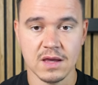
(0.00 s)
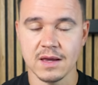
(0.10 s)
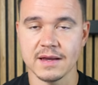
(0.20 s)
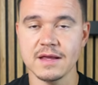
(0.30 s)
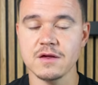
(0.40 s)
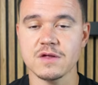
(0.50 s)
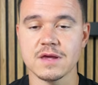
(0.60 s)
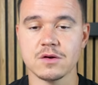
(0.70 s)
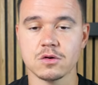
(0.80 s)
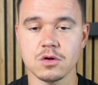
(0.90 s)
And then you
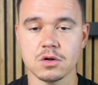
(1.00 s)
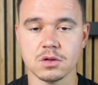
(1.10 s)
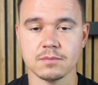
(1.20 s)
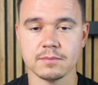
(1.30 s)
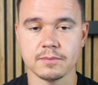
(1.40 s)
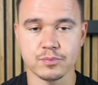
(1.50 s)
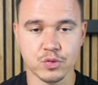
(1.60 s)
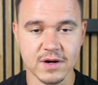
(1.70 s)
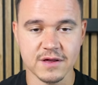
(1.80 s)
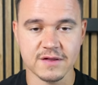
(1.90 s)
see it on Google.
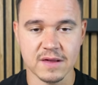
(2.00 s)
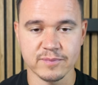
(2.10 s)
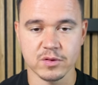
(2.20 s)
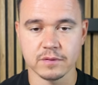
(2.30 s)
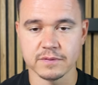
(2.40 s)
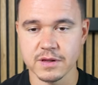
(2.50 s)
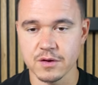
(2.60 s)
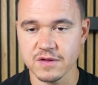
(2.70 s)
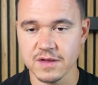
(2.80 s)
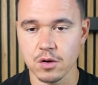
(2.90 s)
Pretty simple. You
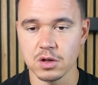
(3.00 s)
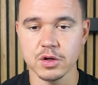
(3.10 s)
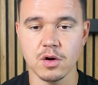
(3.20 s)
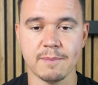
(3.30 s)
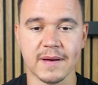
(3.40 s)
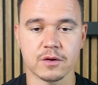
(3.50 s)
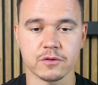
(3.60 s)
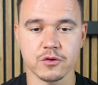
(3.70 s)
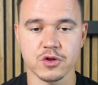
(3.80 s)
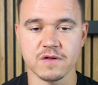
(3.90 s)
see all the
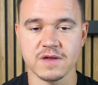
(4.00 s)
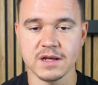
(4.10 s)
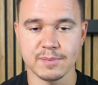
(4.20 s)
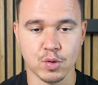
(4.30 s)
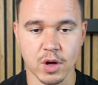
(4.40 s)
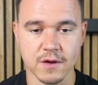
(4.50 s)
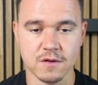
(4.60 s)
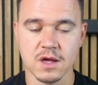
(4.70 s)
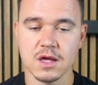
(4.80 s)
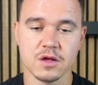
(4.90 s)
competitors, you see the price,
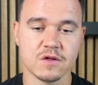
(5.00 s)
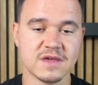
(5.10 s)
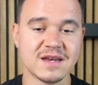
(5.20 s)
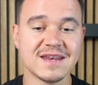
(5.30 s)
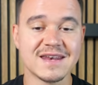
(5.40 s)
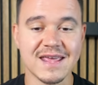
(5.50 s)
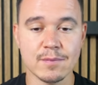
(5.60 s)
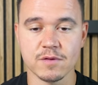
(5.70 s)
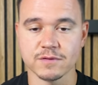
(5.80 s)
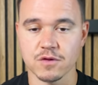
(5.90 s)
you see the
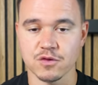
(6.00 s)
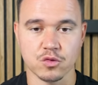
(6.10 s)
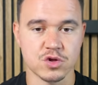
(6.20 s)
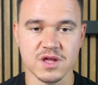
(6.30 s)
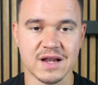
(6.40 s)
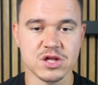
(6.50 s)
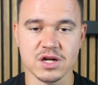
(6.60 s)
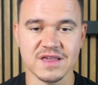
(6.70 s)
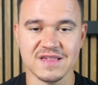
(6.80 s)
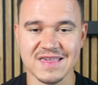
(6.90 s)
name of the stores, you
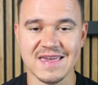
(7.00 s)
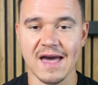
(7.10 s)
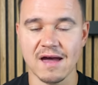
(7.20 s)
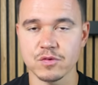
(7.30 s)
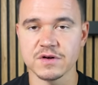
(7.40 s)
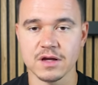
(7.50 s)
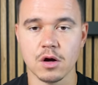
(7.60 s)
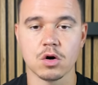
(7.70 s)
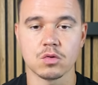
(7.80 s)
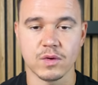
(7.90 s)
literally see everything
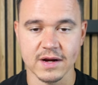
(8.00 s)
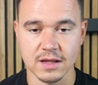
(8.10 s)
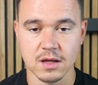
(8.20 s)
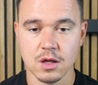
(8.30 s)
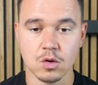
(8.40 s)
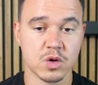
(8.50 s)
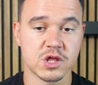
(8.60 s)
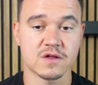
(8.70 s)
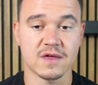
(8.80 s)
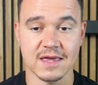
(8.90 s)
already, which
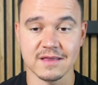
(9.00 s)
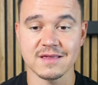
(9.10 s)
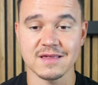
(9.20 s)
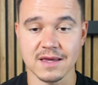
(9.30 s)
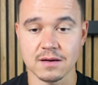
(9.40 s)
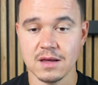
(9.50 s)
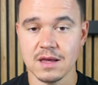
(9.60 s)
is insane.